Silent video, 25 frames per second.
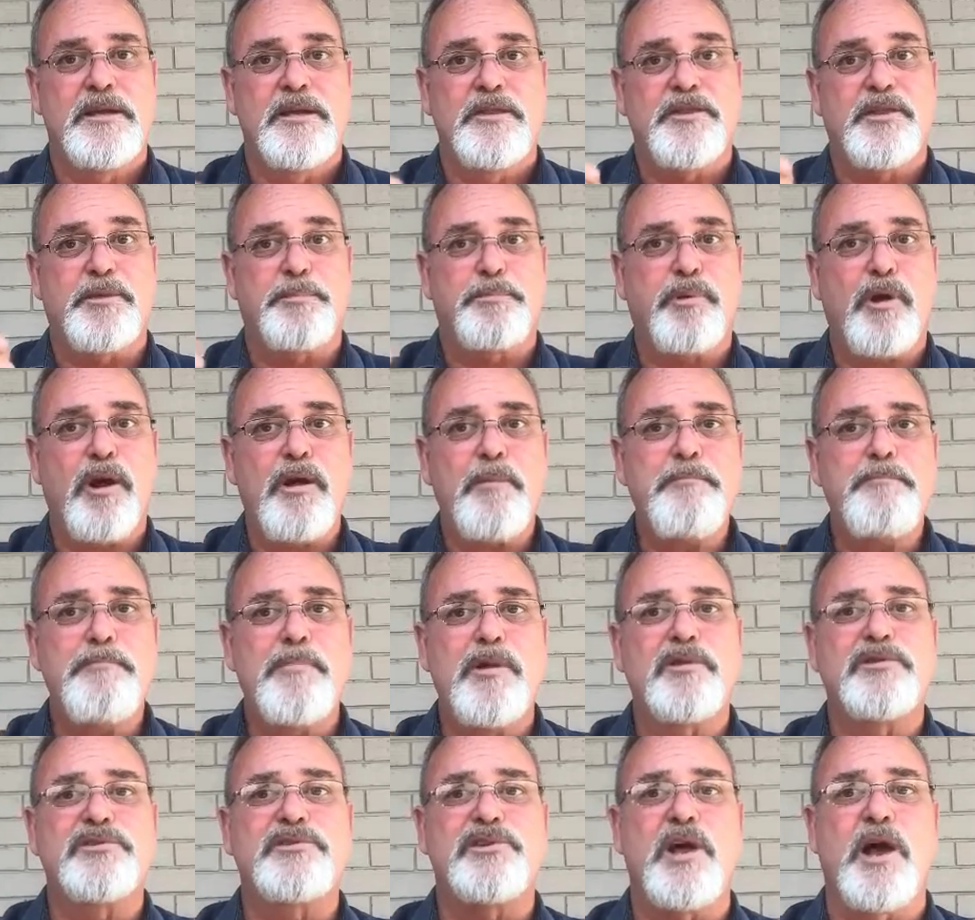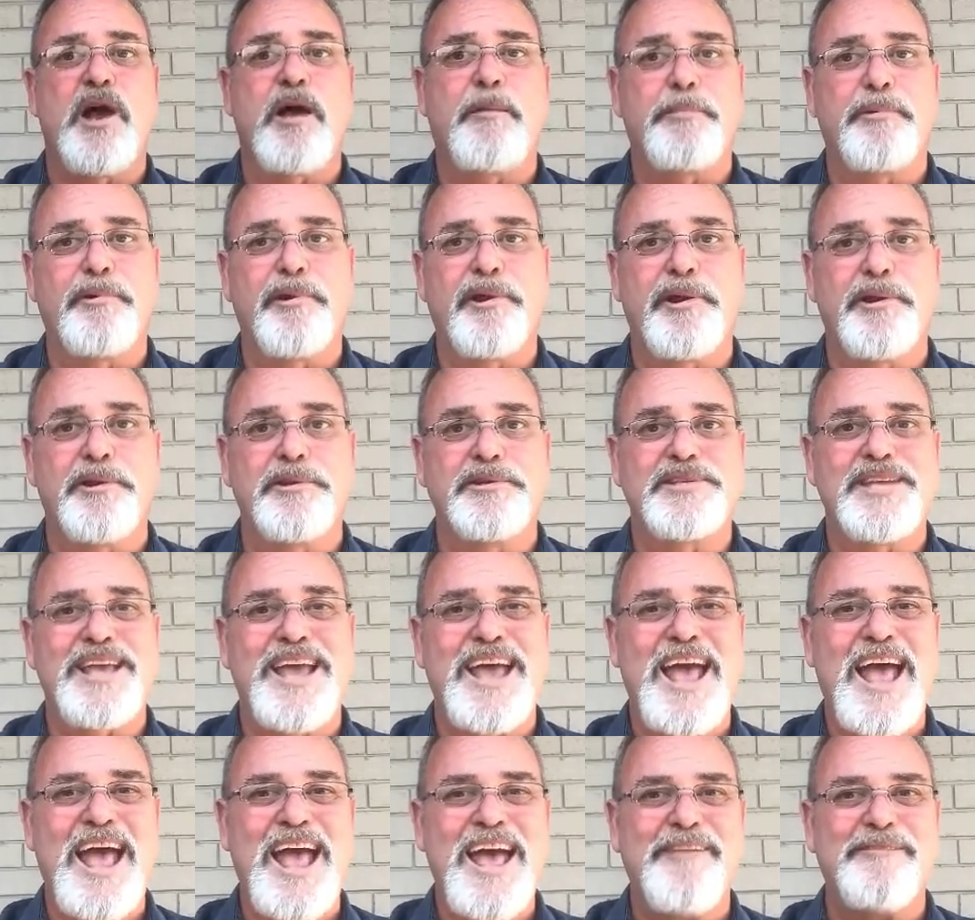The problem most operators
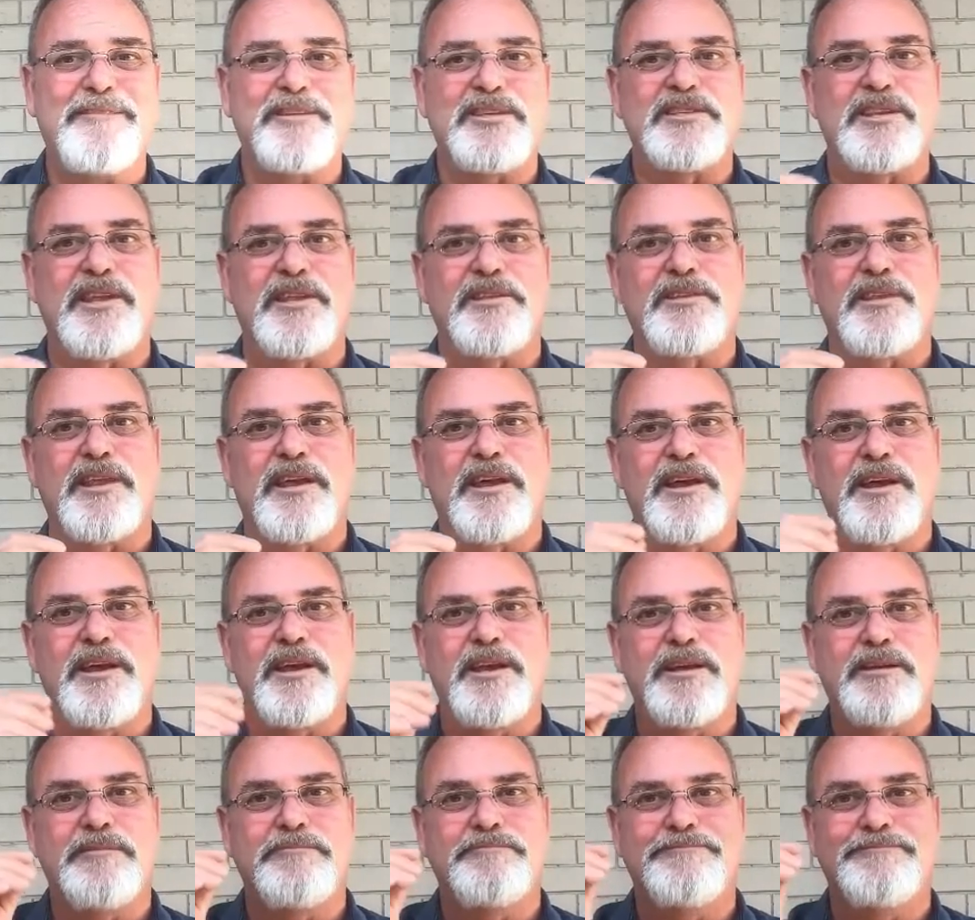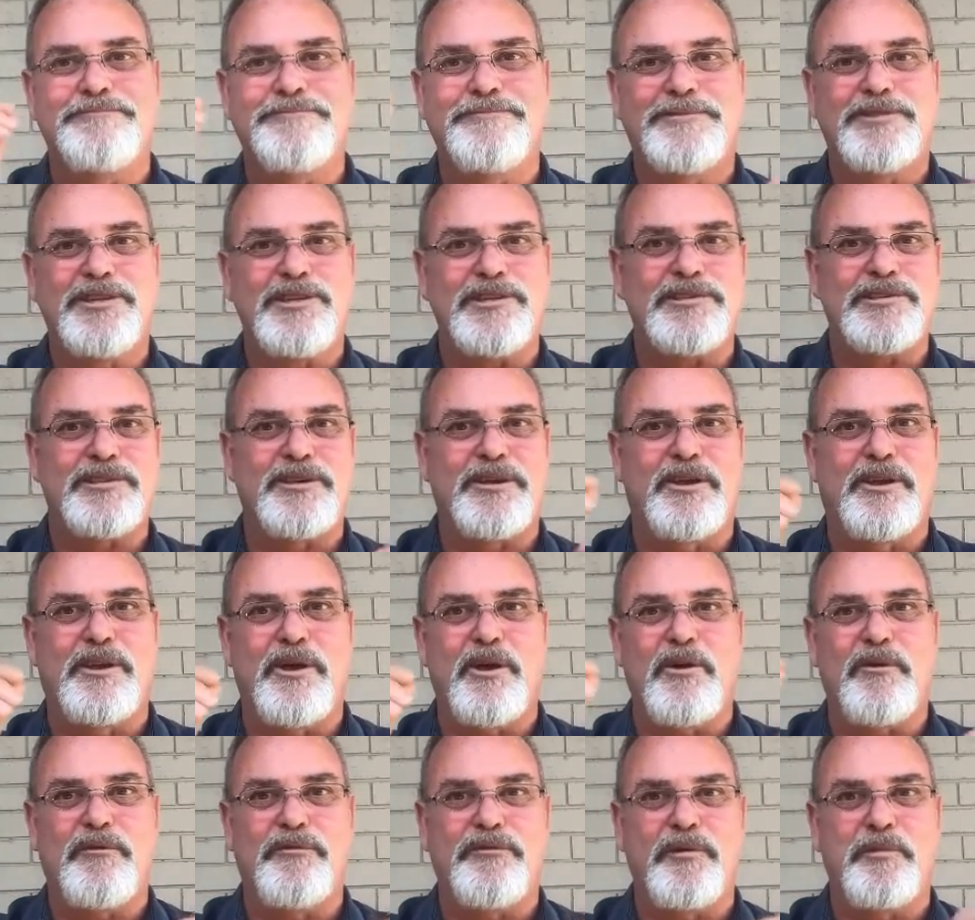have is that they just
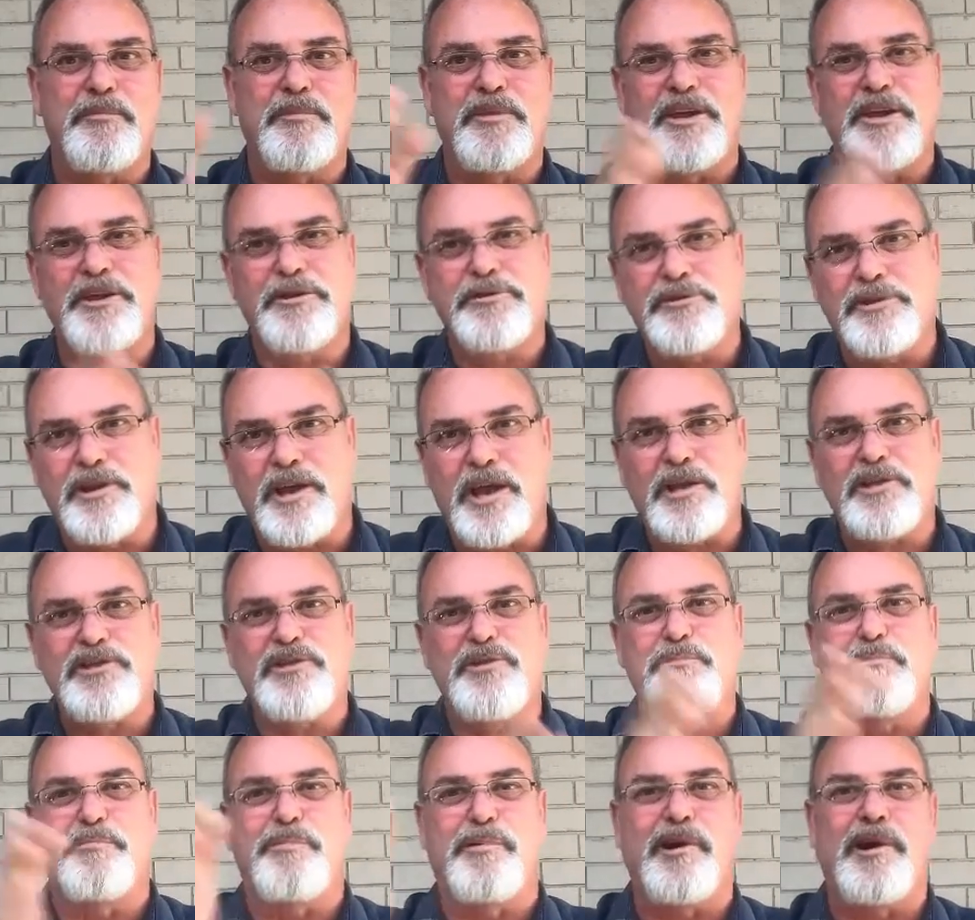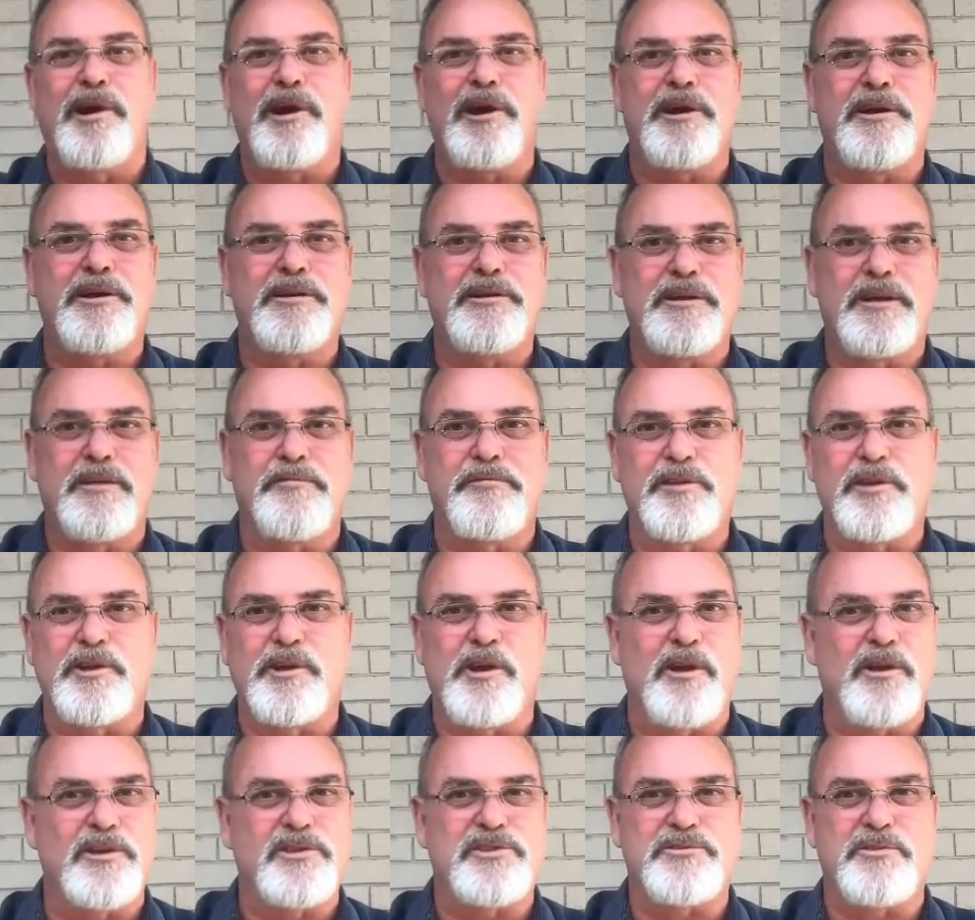go from the introduction part of the
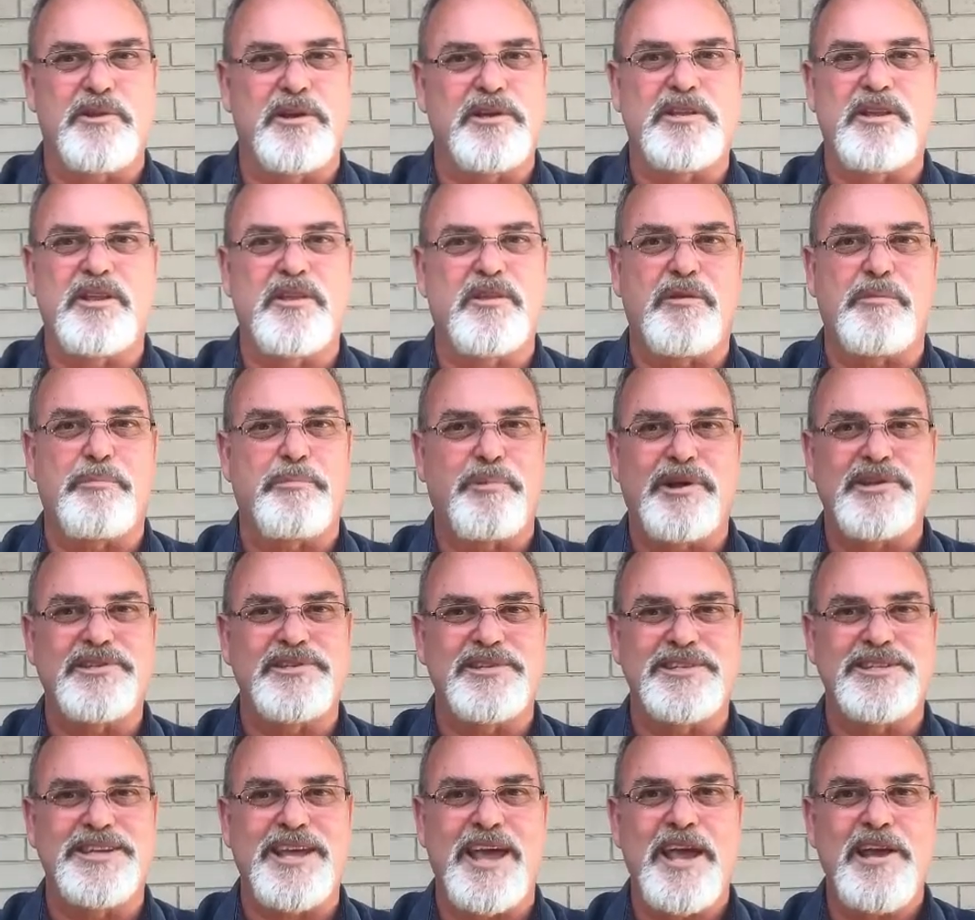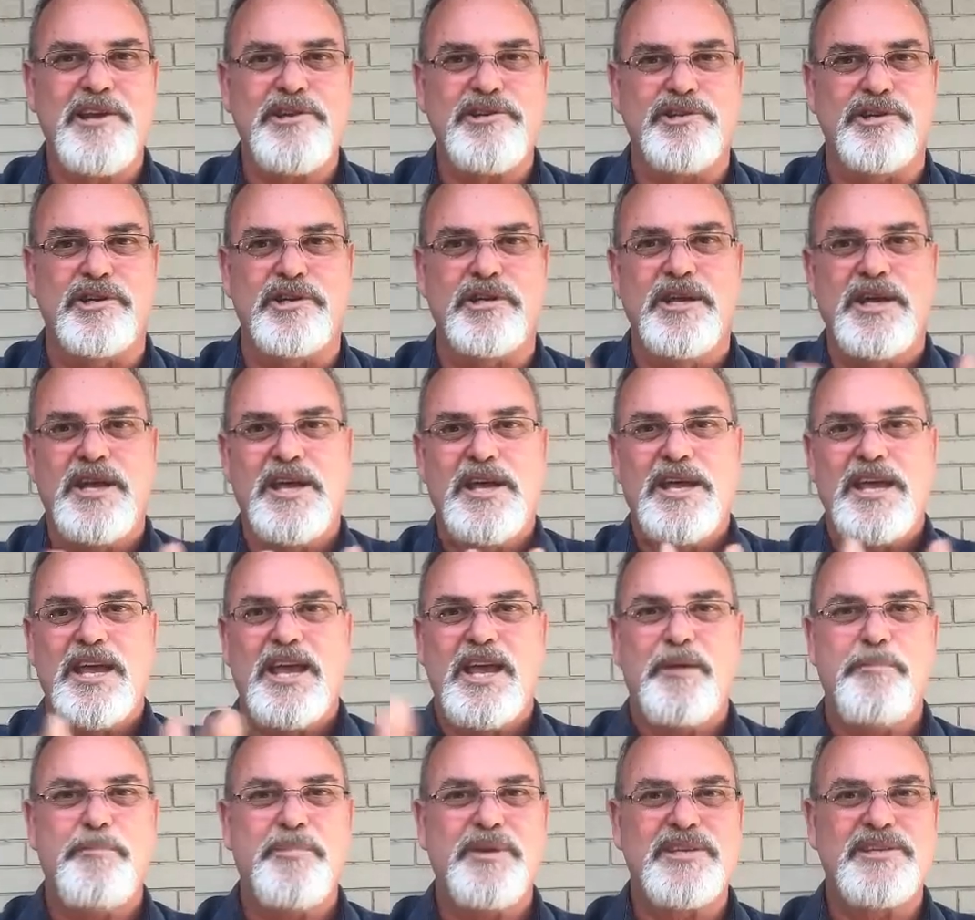call straight to the presentation
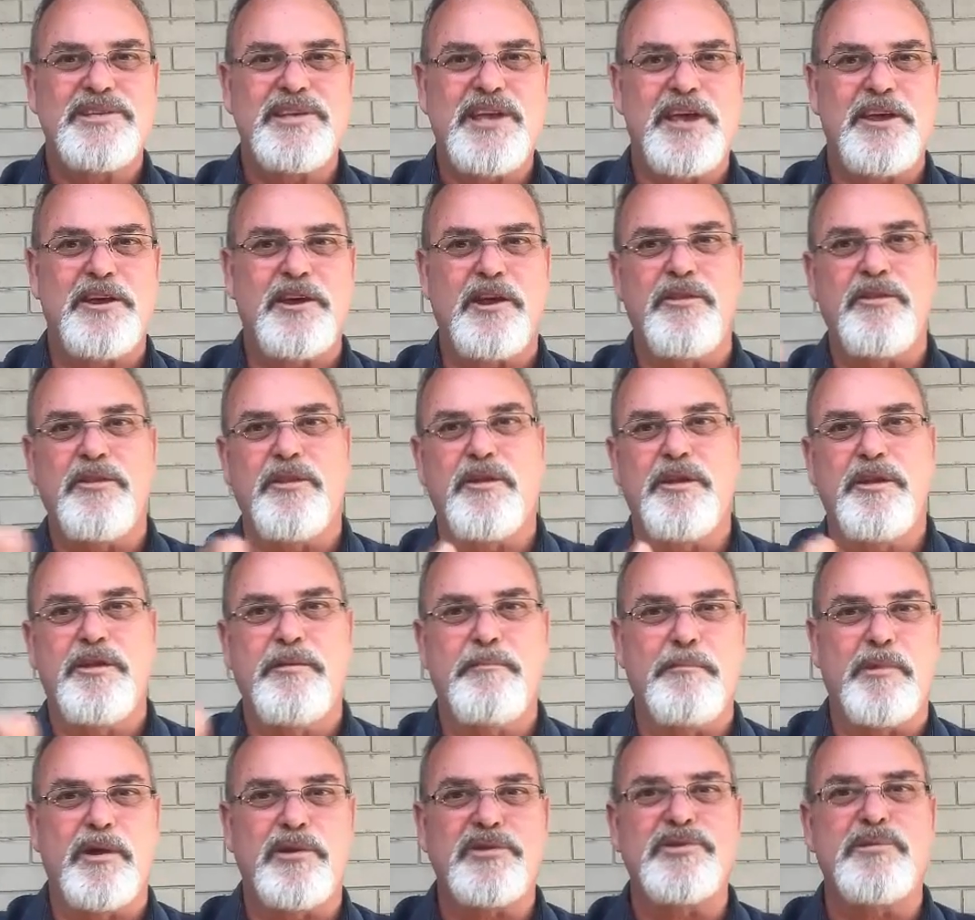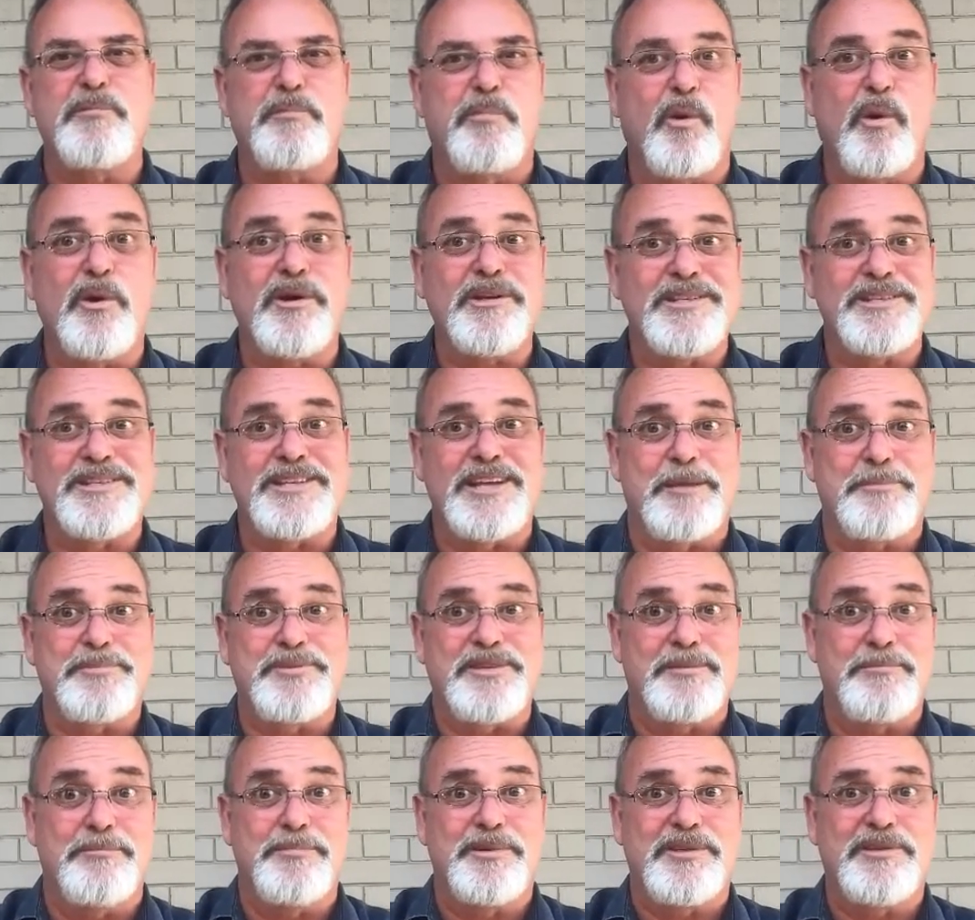and miss out on the most important steps
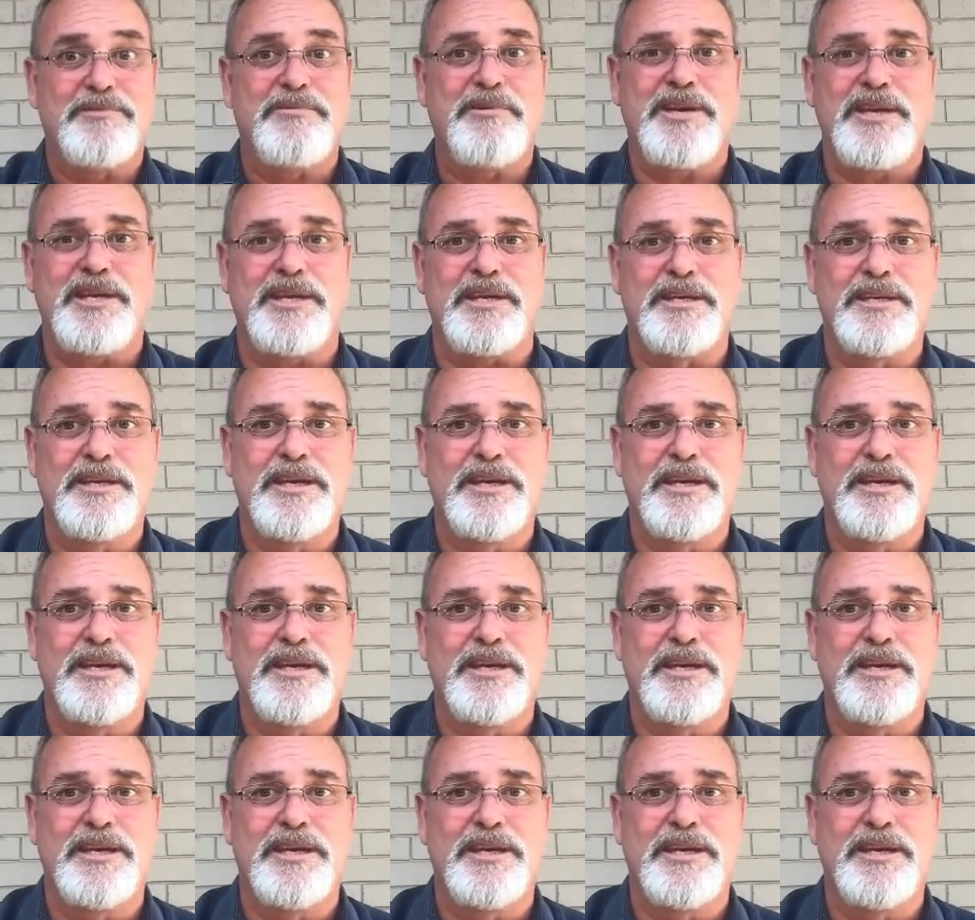in between.